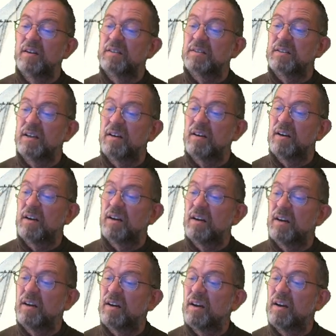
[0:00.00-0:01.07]
so
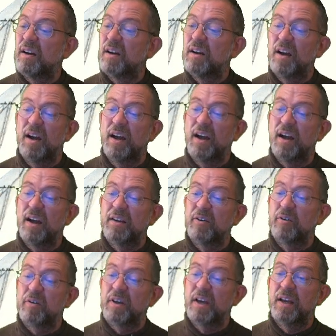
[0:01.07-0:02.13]
and
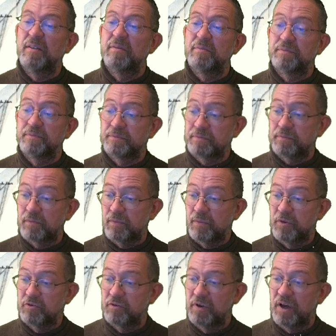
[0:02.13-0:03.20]
okay
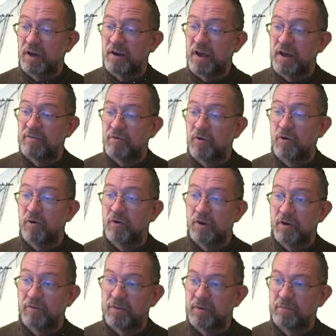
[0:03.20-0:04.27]
so now I have all
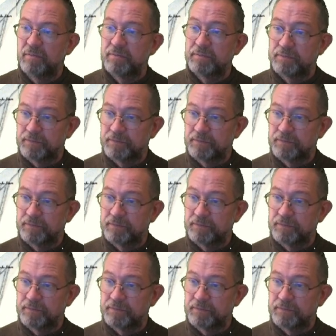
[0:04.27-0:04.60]
of them